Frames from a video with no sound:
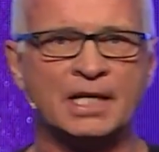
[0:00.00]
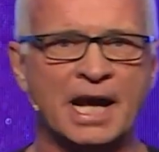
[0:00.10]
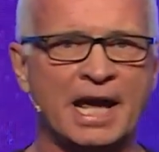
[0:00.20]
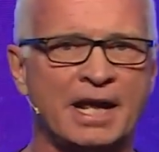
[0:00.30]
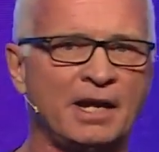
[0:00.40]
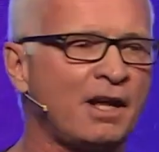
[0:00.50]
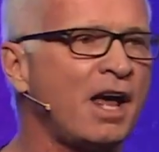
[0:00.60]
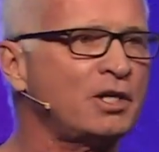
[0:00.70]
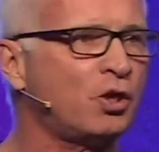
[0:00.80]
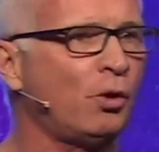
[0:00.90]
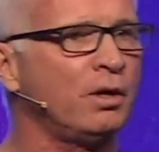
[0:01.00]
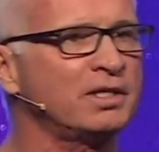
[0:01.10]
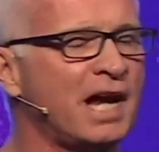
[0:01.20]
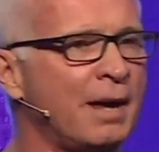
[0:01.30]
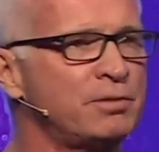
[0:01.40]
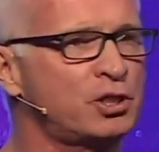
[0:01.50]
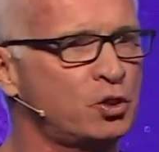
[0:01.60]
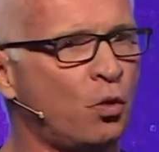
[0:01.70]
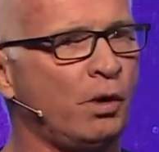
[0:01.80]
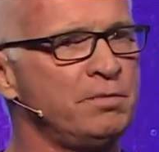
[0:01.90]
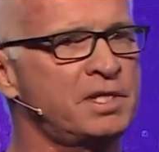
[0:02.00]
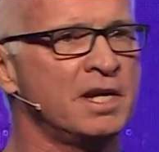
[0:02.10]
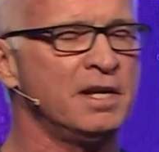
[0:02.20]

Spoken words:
And a lot of times, storms